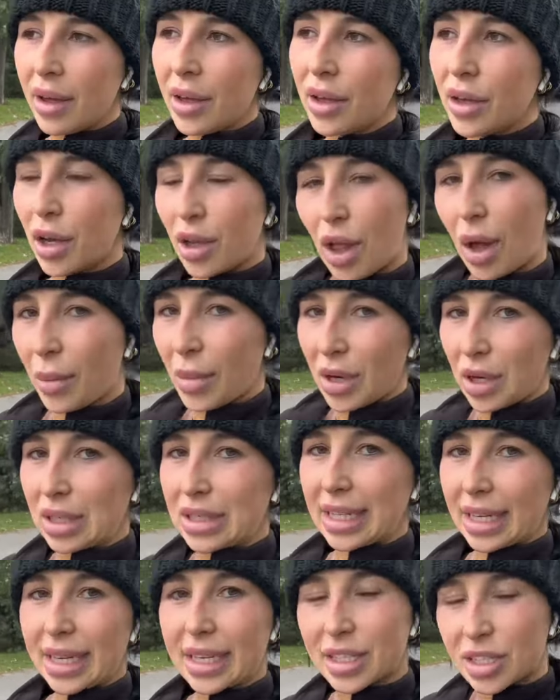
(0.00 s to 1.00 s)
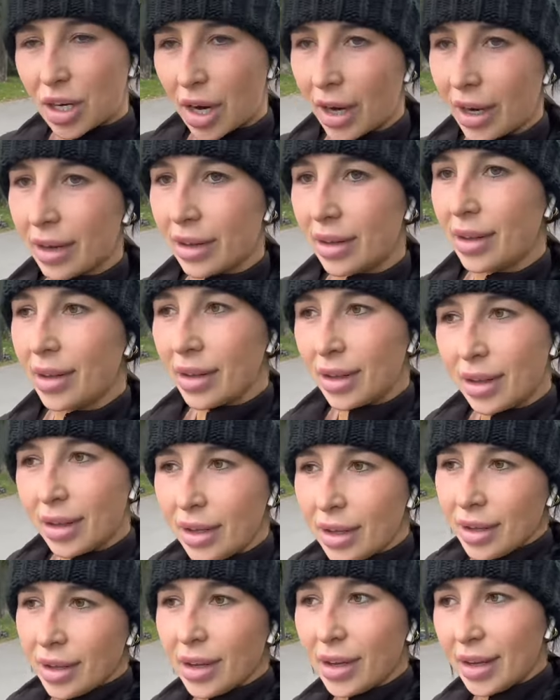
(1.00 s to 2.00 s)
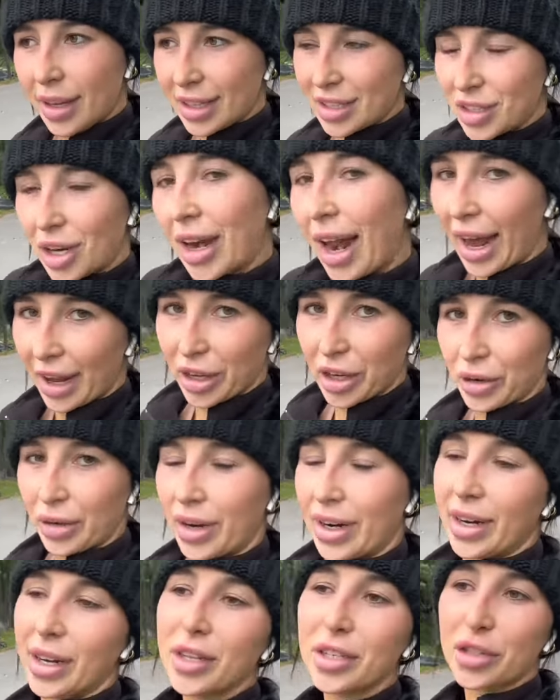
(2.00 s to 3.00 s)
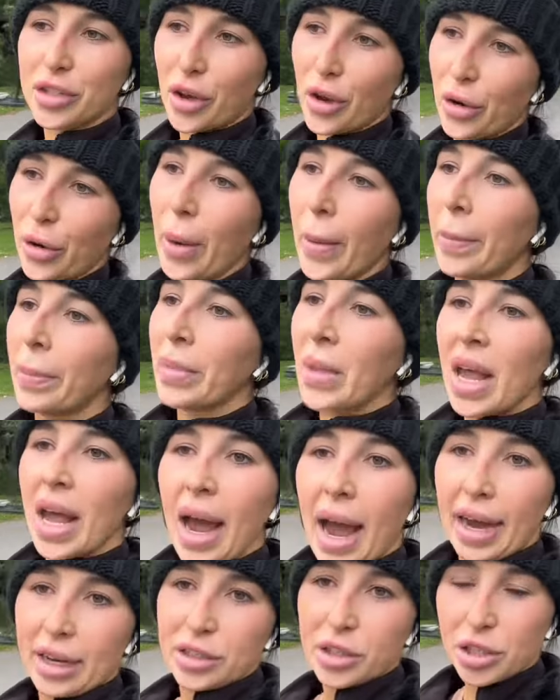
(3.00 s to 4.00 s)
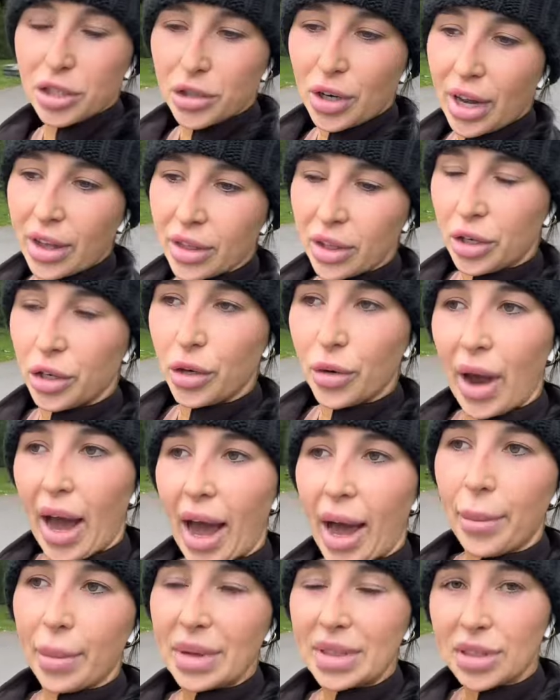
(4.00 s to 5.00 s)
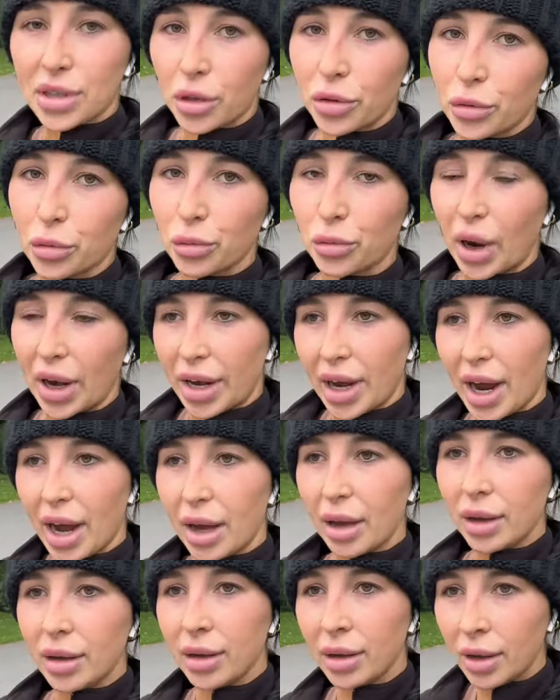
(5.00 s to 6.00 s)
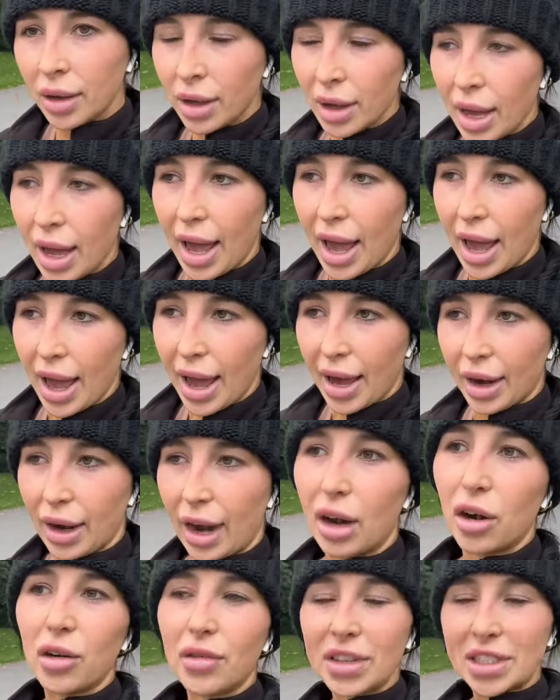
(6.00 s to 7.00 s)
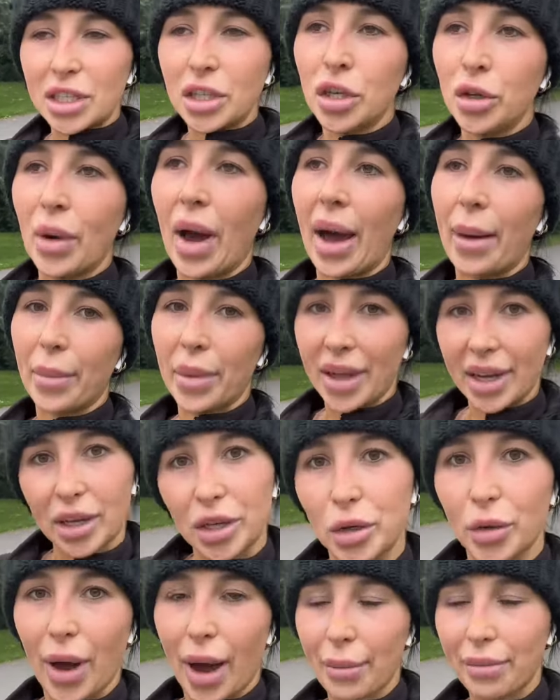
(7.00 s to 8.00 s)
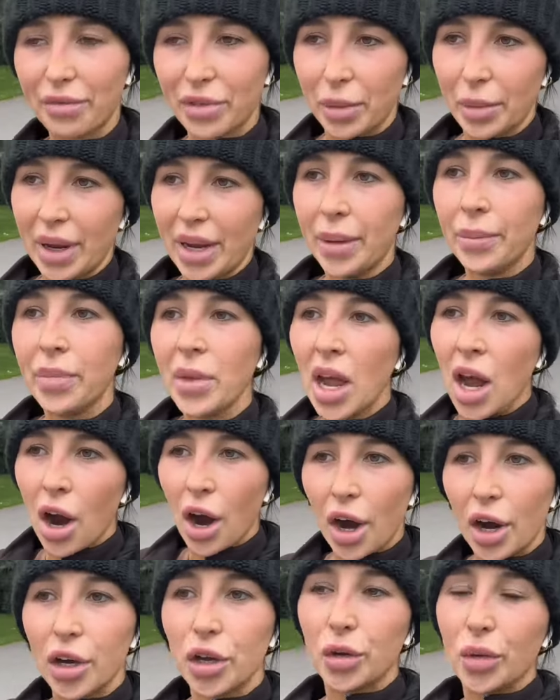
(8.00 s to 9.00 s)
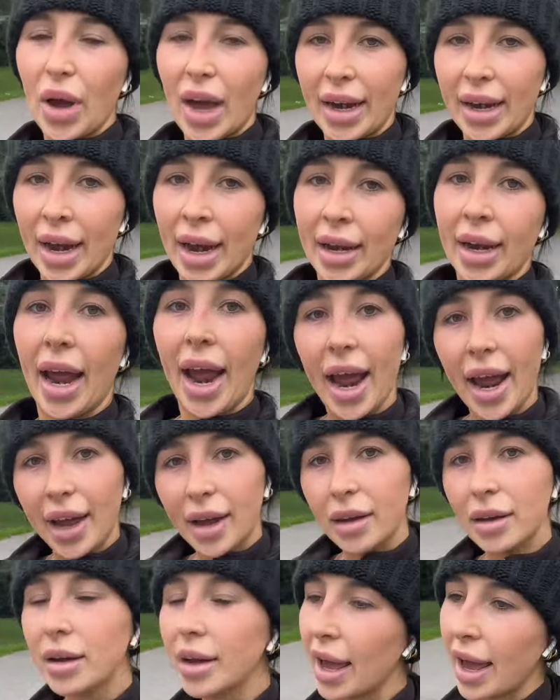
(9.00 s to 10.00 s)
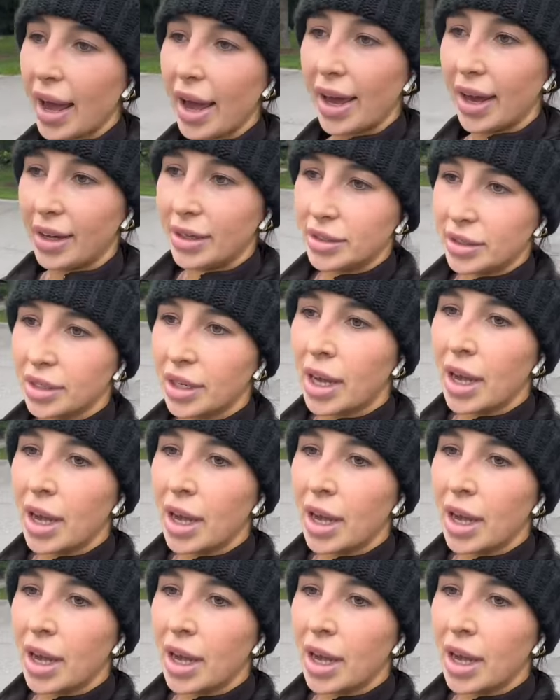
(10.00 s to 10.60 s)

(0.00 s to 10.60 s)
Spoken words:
kilometers. Like it's not accurate. So I just tried the new app. It's called Renna. And I don't know if it's a new app, but like new app for me, R-U-N-N-A, and